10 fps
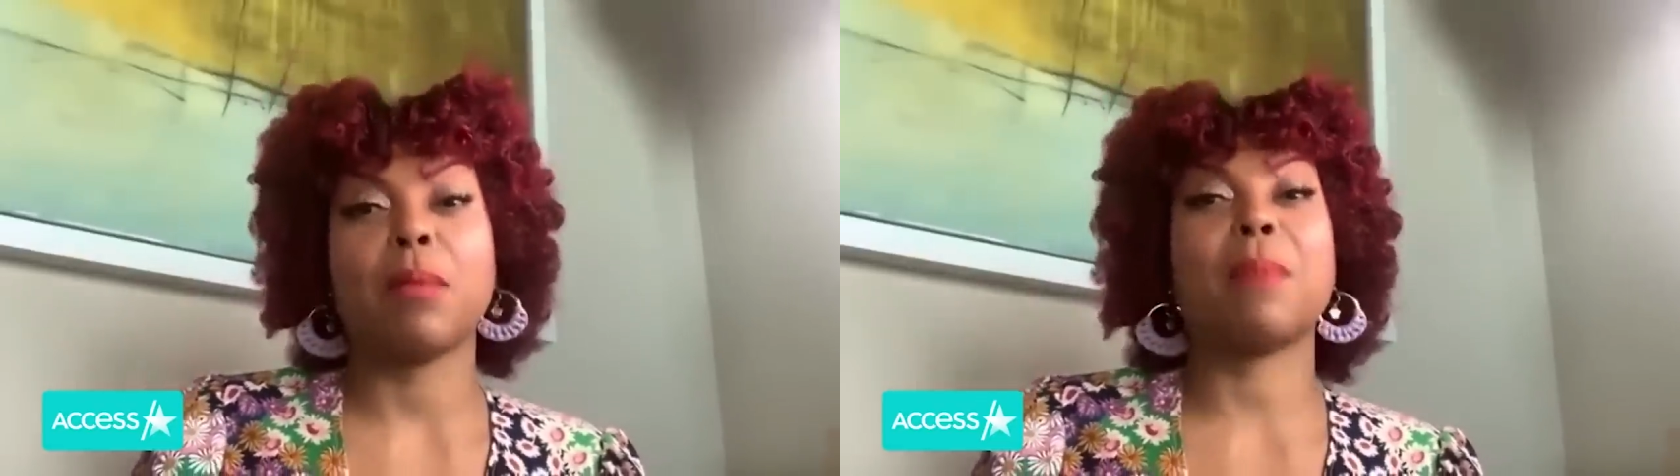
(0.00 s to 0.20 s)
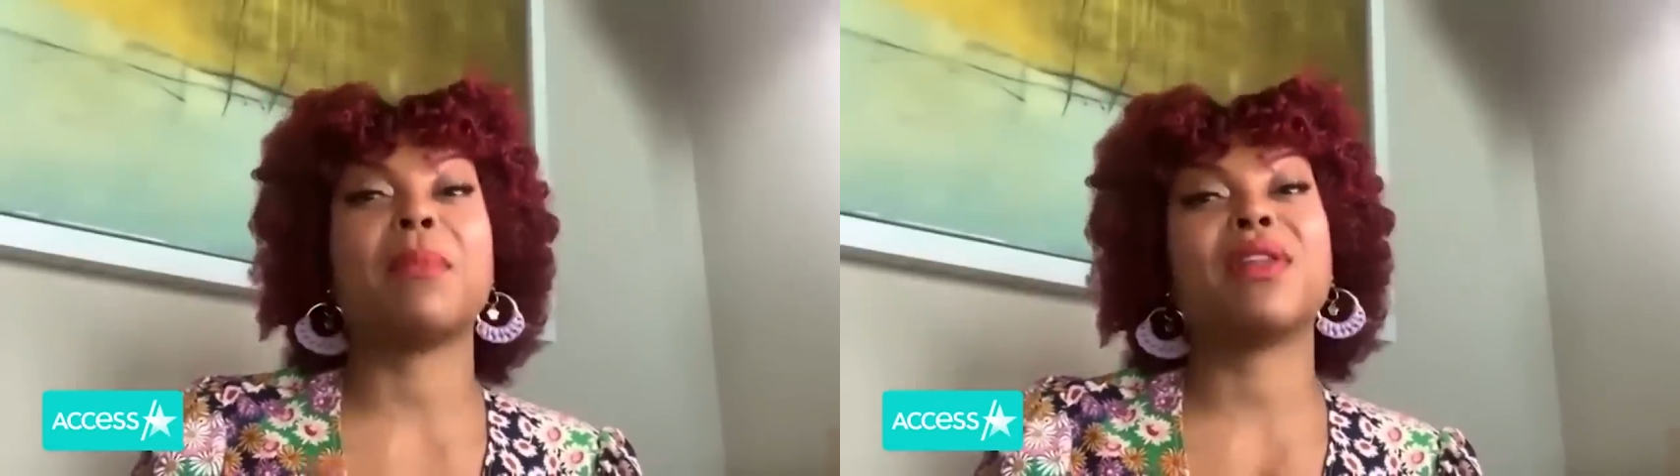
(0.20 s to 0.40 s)

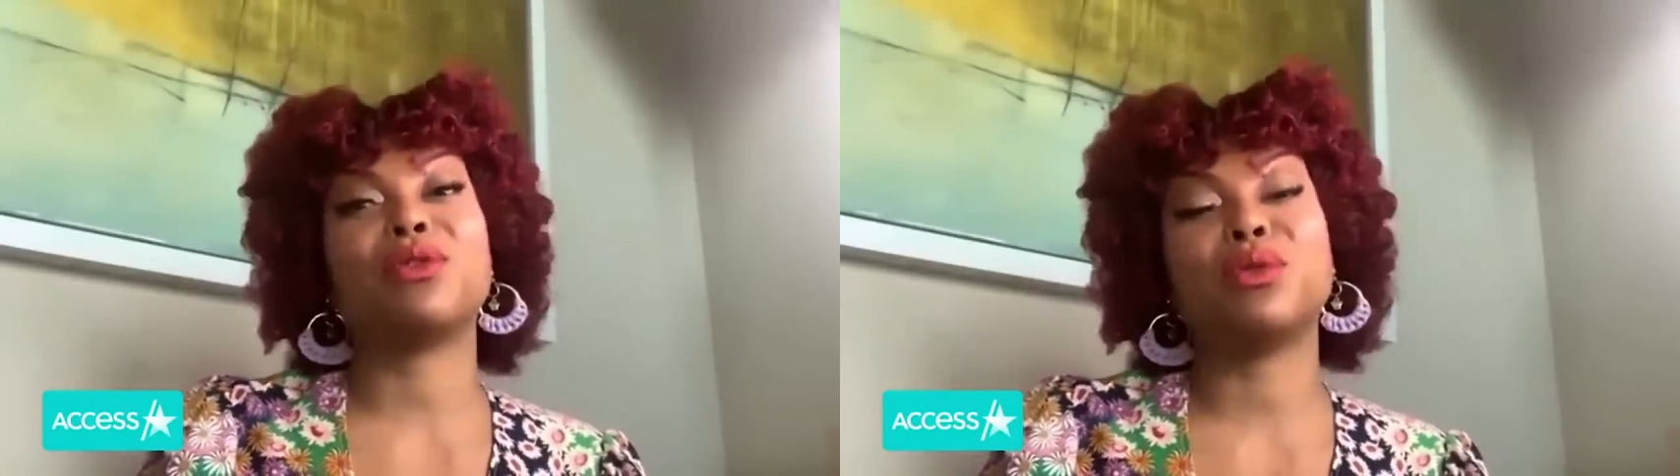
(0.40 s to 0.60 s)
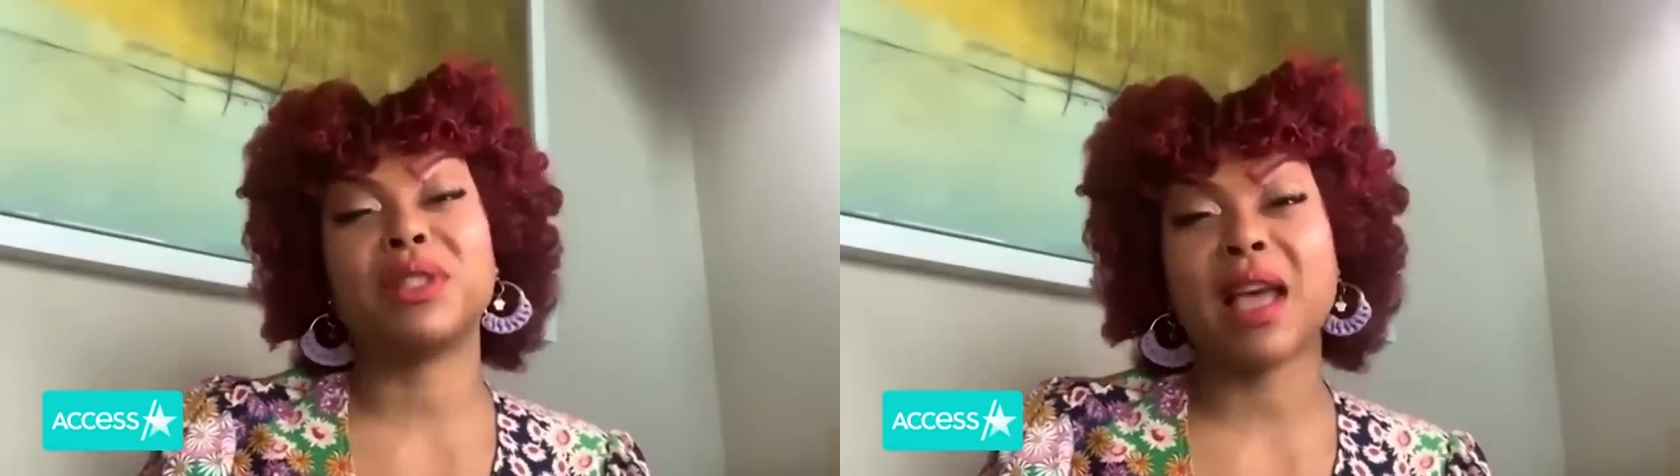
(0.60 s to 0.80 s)
my mother,
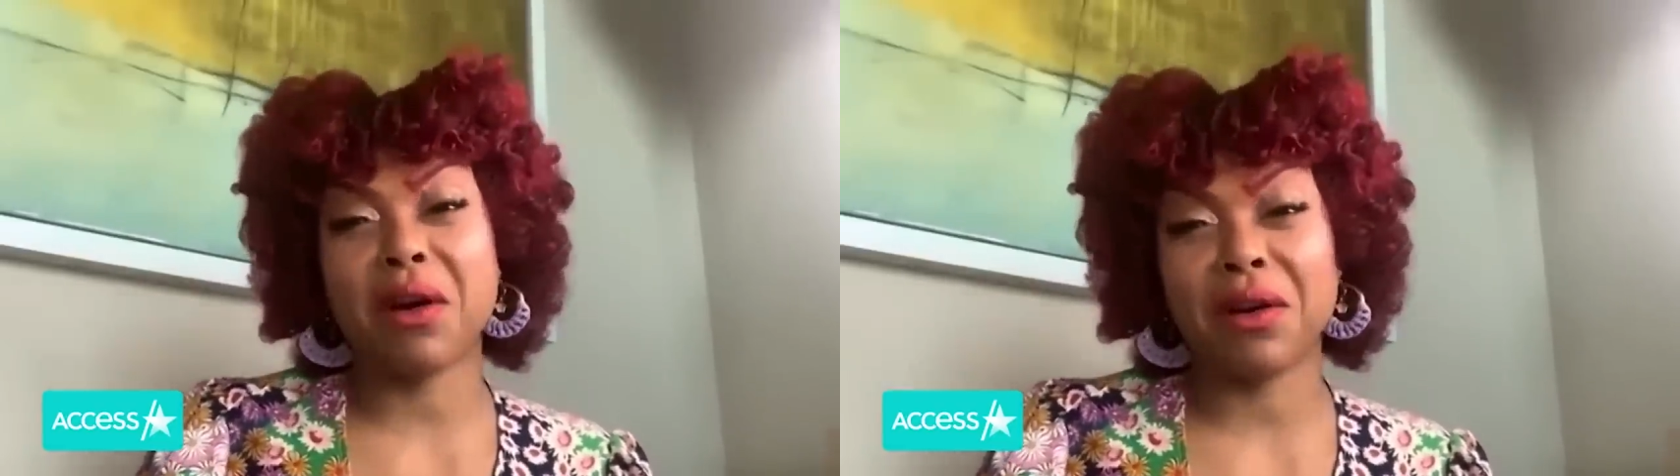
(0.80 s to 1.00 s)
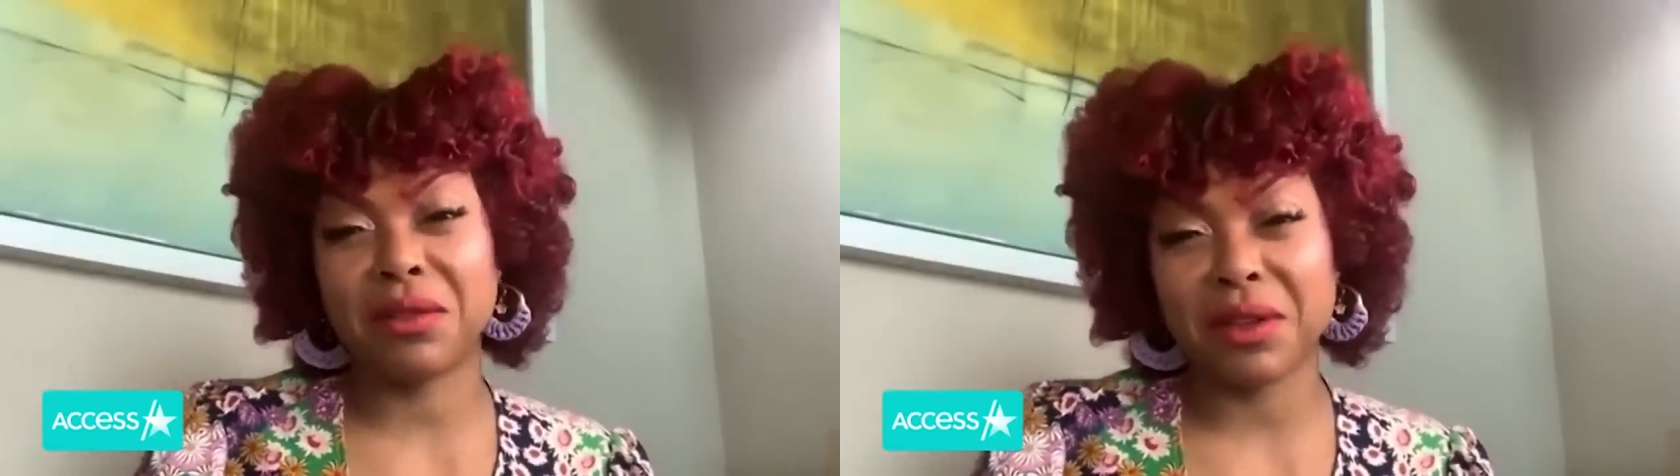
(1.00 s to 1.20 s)
who's
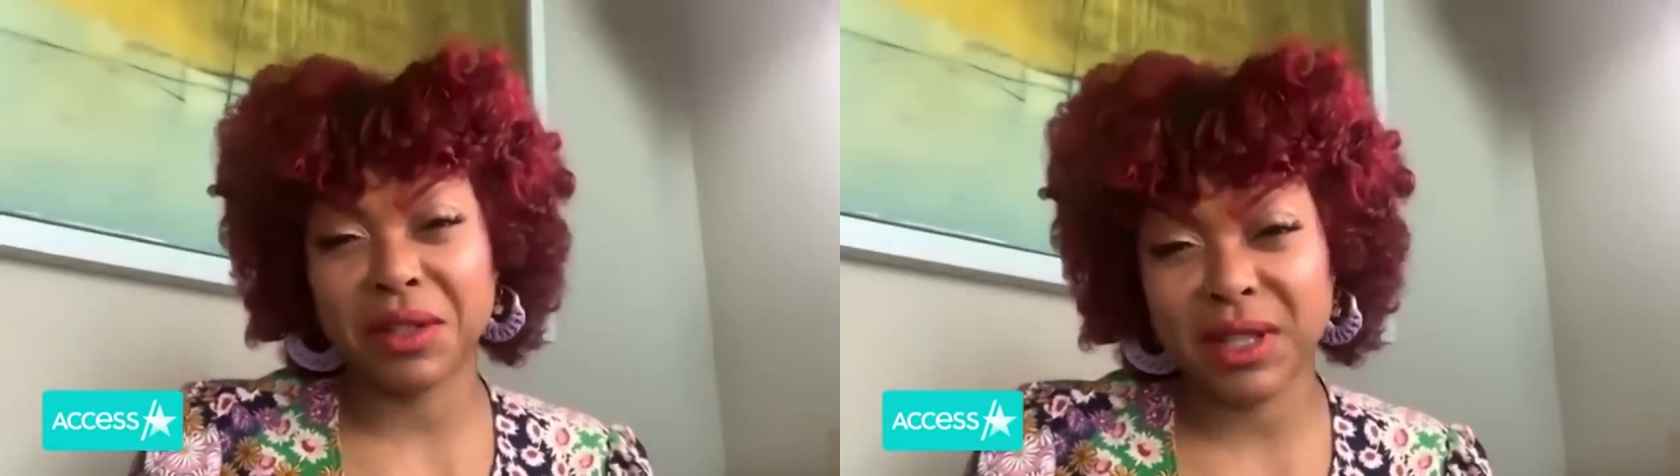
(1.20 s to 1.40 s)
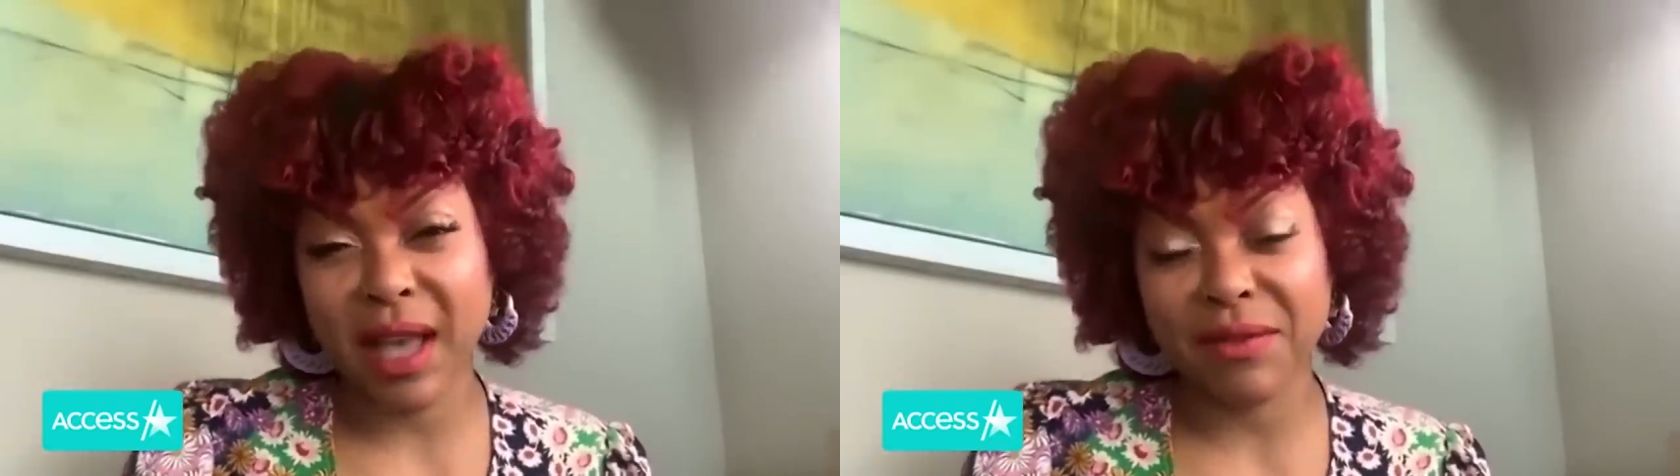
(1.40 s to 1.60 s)
now
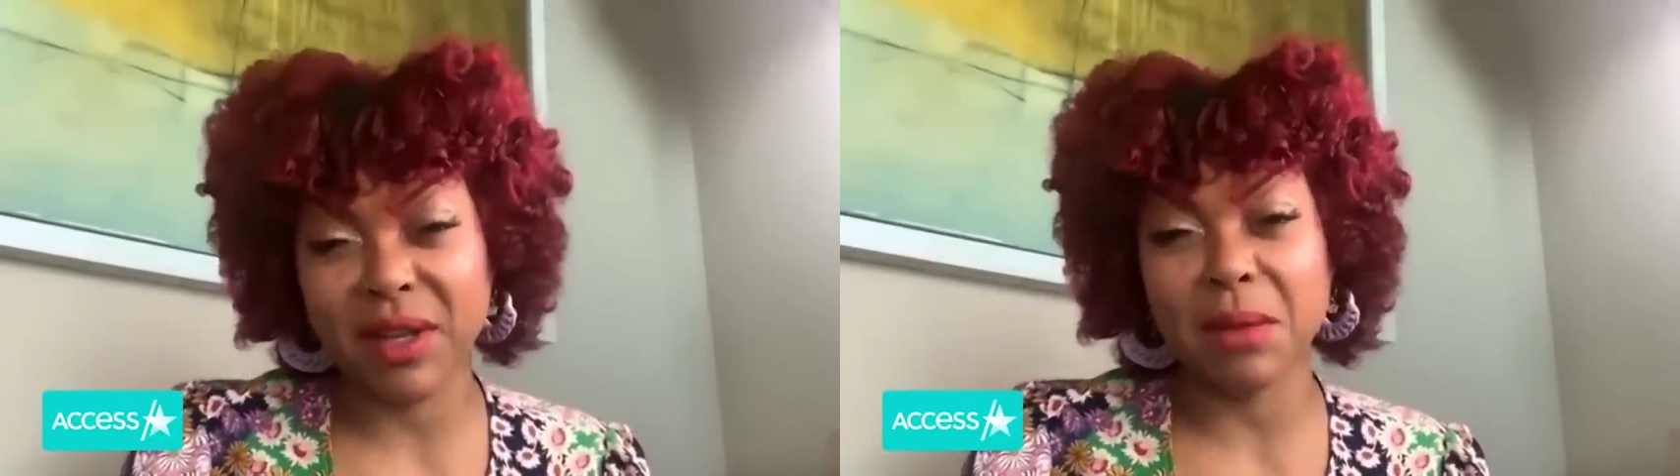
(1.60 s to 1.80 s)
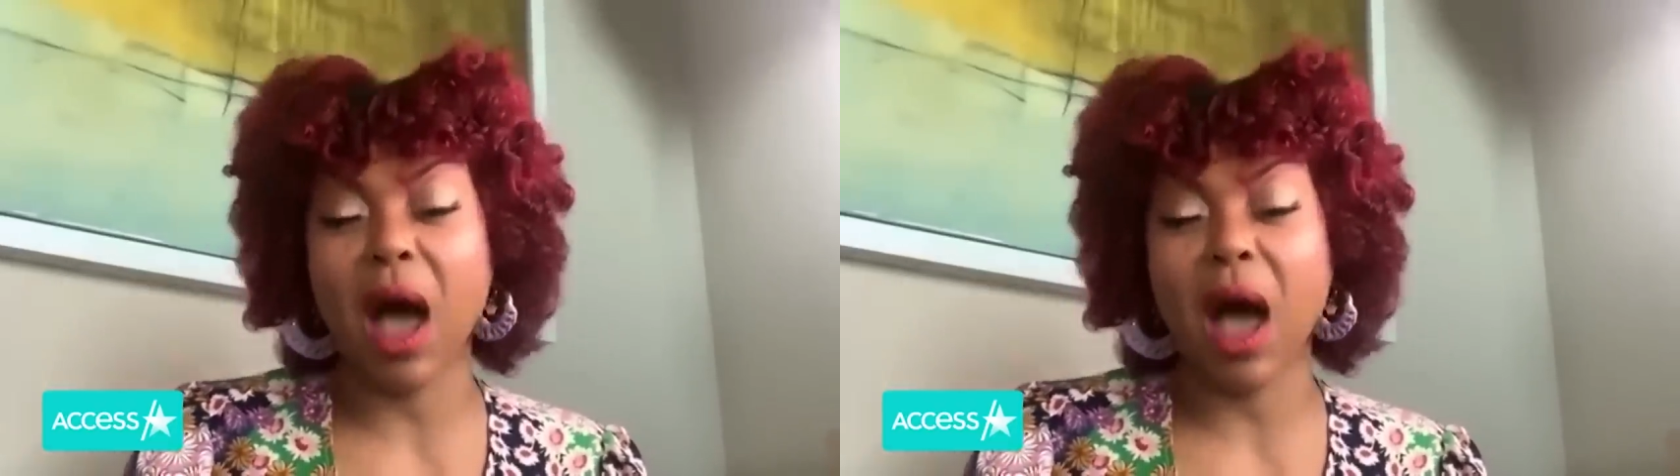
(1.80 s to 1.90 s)
70,